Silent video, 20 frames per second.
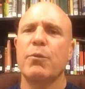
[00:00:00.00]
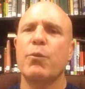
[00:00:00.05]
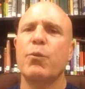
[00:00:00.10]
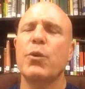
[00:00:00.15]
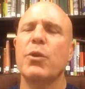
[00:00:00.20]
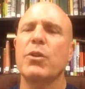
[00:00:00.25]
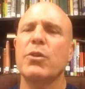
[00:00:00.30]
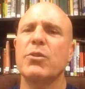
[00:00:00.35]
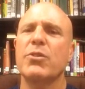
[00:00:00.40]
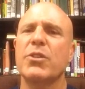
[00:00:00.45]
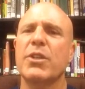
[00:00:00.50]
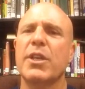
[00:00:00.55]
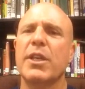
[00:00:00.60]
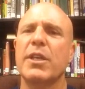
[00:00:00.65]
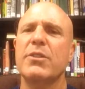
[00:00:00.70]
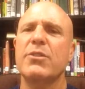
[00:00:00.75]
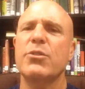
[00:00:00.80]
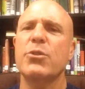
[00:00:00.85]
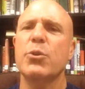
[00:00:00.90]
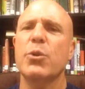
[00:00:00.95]
for those
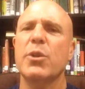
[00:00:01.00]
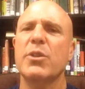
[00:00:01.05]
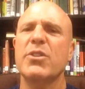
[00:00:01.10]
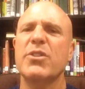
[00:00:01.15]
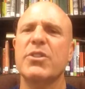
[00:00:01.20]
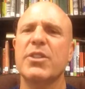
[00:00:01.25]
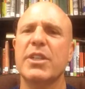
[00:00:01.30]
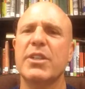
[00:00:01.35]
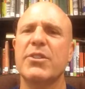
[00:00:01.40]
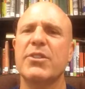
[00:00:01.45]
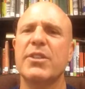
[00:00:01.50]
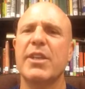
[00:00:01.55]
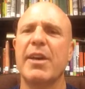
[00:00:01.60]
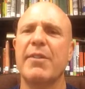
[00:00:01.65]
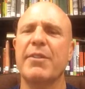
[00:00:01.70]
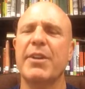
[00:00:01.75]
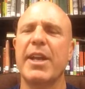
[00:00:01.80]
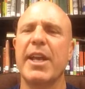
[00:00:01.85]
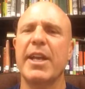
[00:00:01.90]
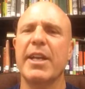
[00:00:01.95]
kids who are 6,
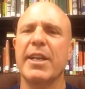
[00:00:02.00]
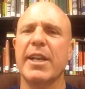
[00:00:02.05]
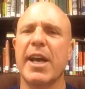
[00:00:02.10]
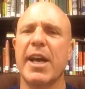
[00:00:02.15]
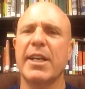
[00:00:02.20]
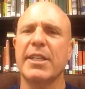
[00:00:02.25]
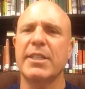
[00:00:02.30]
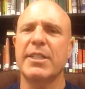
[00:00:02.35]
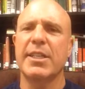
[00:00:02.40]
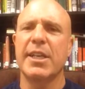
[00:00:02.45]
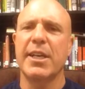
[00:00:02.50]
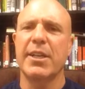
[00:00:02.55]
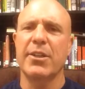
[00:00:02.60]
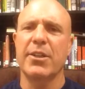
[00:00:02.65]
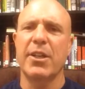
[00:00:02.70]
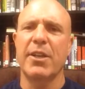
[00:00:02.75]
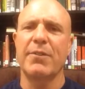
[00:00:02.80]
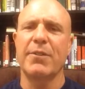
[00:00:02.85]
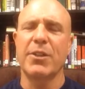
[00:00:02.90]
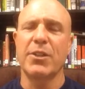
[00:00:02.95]
7, 8, 9, 10,
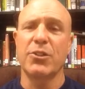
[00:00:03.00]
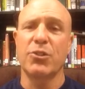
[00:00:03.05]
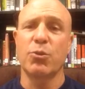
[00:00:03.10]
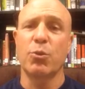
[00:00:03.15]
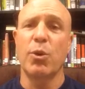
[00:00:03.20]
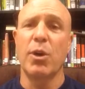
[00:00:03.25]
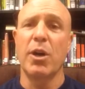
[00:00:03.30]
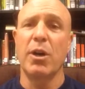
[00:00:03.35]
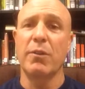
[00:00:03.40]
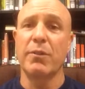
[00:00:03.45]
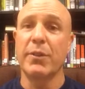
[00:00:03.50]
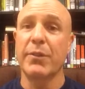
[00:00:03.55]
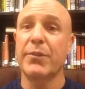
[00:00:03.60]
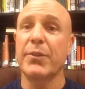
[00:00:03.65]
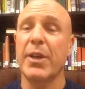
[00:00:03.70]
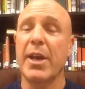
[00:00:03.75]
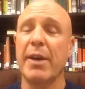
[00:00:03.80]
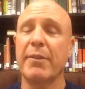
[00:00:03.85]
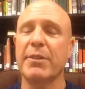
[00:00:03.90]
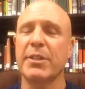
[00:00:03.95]
11, and 12, if
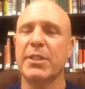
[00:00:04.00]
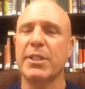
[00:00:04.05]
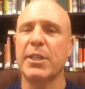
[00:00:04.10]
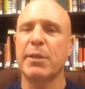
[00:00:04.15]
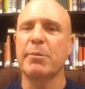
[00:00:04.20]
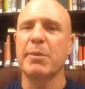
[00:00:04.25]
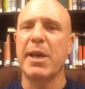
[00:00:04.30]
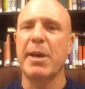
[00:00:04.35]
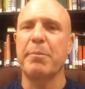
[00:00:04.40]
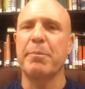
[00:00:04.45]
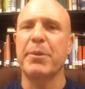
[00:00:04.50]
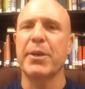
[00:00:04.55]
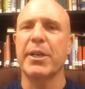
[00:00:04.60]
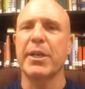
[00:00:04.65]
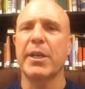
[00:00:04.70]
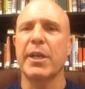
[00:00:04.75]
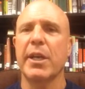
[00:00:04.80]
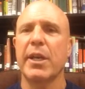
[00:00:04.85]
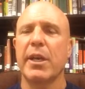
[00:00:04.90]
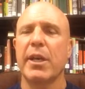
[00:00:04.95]
you have a team that
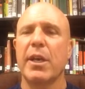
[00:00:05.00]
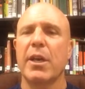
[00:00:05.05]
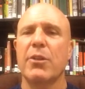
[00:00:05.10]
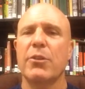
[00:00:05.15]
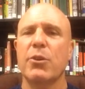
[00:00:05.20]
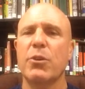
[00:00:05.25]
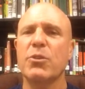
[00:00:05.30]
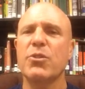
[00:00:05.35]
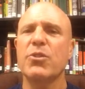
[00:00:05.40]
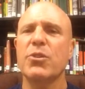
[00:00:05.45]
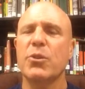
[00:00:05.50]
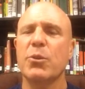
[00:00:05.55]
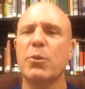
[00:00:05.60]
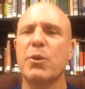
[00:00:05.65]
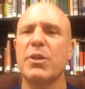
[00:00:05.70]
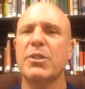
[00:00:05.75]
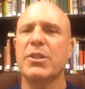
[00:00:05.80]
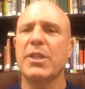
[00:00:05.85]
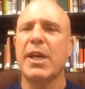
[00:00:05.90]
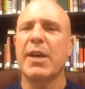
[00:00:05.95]
big. Those are the
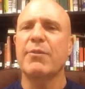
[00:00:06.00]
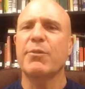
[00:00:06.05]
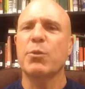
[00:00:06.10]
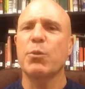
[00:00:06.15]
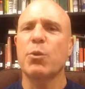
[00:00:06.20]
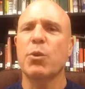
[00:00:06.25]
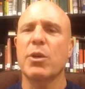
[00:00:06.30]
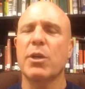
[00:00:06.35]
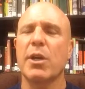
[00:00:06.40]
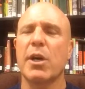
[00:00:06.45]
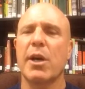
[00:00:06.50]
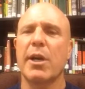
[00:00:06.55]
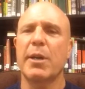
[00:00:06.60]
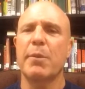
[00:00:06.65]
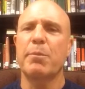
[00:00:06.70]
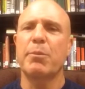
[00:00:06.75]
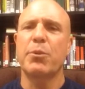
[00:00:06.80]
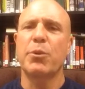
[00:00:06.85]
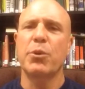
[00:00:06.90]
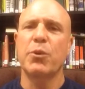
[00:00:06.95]
ones you have to work on
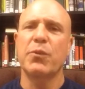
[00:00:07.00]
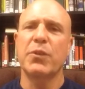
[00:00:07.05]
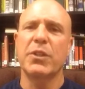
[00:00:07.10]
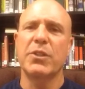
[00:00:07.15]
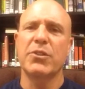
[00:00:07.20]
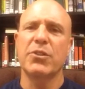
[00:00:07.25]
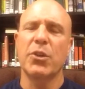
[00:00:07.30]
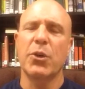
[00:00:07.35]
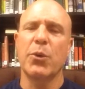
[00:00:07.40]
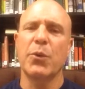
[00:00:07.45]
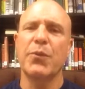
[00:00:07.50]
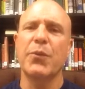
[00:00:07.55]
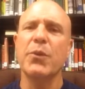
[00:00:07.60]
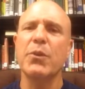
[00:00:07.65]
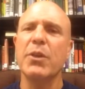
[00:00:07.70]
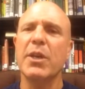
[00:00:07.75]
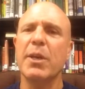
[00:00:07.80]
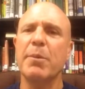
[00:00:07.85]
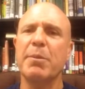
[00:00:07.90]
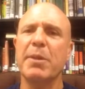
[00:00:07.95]
improving. So if you
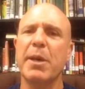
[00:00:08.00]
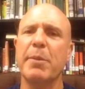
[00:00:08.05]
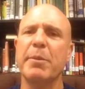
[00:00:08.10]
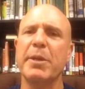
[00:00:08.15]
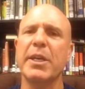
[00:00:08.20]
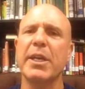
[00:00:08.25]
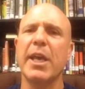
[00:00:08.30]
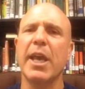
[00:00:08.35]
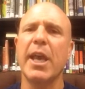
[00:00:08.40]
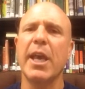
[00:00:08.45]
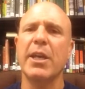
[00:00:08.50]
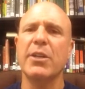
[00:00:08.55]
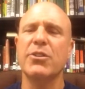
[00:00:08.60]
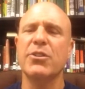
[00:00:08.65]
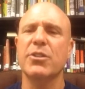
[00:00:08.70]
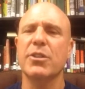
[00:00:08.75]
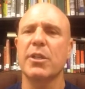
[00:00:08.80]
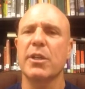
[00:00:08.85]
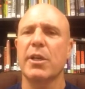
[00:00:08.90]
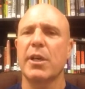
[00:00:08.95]
can keep them
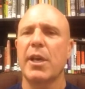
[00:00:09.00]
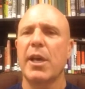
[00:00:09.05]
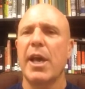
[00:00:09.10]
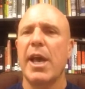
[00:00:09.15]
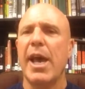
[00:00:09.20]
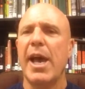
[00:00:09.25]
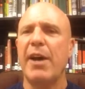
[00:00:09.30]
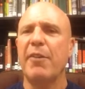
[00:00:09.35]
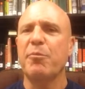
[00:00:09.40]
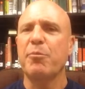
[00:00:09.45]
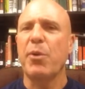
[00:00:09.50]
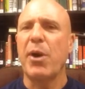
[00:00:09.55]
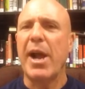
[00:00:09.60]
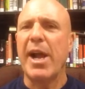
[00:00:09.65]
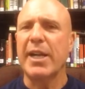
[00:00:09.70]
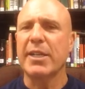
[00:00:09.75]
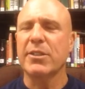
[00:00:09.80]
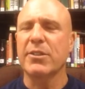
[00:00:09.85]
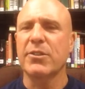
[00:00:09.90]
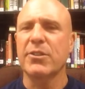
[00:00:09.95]
engaged, have
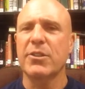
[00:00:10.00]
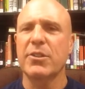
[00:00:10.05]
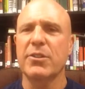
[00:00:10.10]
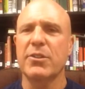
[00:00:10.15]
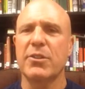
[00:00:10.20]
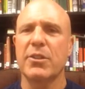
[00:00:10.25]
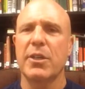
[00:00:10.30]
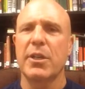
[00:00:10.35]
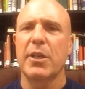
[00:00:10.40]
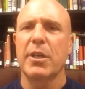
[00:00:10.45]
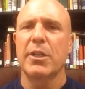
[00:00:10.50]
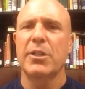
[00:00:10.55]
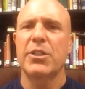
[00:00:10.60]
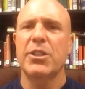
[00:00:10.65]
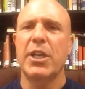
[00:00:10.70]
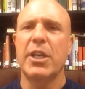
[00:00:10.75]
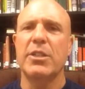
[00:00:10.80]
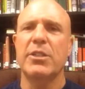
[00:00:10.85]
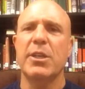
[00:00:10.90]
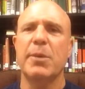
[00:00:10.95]
practices,
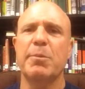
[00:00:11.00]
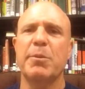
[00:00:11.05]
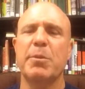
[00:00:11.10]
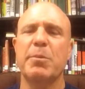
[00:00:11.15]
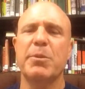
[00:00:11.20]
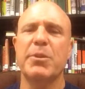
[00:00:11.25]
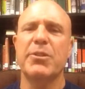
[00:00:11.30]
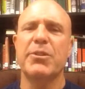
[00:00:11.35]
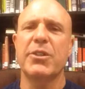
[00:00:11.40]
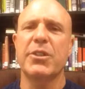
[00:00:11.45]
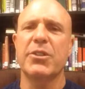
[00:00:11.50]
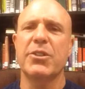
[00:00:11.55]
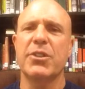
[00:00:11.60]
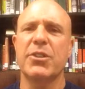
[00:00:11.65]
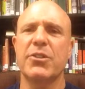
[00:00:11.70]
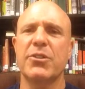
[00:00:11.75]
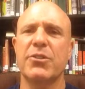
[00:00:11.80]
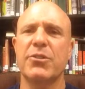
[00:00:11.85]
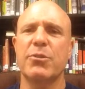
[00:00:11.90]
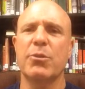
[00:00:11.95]
change up the
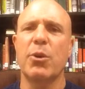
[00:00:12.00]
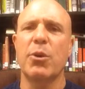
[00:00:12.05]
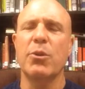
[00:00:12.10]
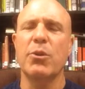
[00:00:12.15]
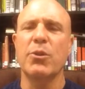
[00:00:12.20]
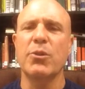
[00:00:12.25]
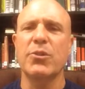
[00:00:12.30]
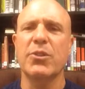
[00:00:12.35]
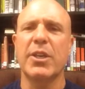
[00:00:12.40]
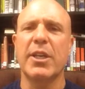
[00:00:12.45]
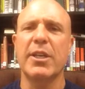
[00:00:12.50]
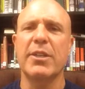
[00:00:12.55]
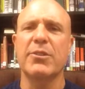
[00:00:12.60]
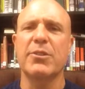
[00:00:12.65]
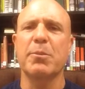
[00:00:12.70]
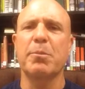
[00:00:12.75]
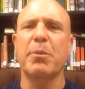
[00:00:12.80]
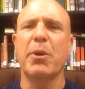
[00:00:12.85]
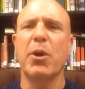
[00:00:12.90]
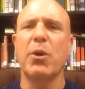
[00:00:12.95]
positions, throw those kids
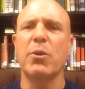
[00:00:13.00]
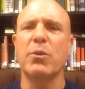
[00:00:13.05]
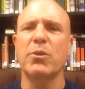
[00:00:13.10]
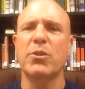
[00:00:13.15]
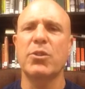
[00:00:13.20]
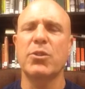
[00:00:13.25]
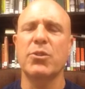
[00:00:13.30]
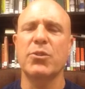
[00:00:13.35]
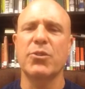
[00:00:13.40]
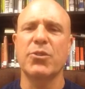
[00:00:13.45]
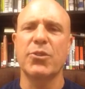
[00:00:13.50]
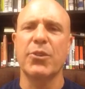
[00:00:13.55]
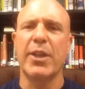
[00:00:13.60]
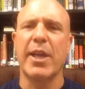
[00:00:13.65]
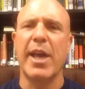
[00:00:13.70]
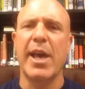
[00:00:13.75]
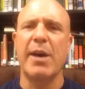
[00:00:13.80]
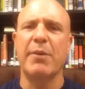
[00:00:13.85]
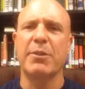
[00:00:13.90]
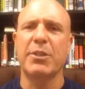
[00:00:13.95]
a bone too so
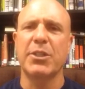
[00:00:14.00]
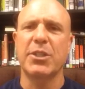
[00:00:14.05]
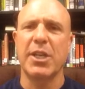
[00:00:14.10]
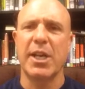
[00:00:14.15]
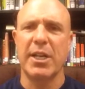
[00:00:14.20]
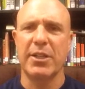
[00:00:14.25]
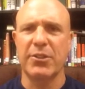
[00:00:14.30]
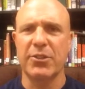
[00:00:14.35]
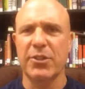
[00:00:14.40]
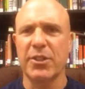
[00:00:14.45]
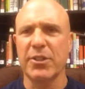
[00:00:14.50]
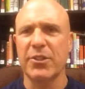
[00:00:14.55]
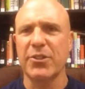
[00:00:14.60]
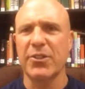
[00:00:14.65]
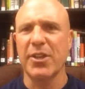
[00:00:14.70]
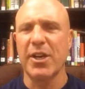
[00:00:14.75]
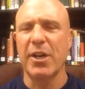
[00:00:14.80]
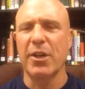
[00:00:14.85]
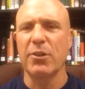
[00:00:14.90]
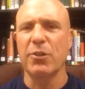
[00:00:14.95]
they have a chance to
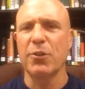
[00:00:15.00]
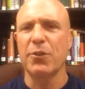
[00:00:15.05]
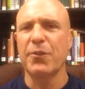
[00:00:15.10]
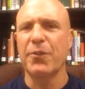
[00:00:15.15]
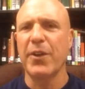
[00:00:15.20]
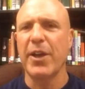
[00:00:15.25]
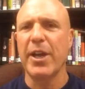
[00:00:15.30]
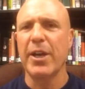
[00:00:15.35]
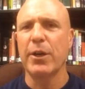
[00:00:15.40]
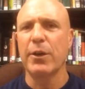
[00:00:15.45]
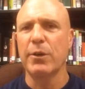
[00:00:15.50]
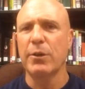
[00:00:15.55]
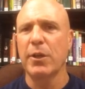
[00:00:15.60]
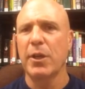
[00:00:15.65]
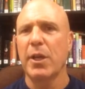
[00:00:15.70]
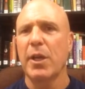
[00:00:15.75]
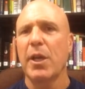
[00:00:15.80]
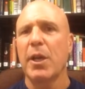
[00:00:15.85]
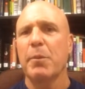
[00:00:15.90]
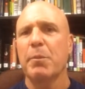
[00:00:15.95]
excel or fail,
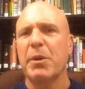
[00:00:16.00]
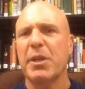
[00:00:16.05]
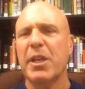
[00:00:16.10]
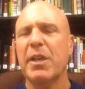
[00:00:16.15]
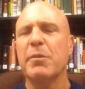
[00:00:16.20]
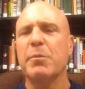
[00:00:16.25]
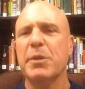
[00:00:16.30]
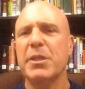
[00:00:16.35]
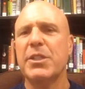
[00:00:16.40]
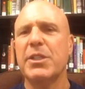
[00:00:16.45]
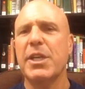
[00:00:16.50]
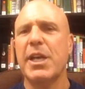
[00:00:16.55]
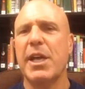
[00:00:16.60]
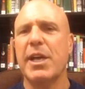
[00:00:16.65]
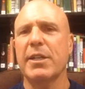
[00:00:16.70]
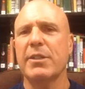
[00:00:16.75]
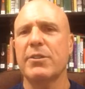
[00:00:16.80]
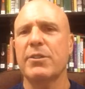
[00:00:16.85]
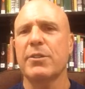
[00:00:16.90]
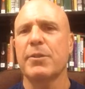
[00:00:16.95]
but give them a
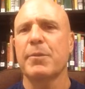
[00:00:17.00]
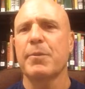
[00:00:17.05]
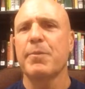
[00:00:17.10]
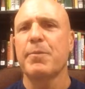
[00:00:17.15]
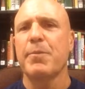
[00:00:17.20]
chance.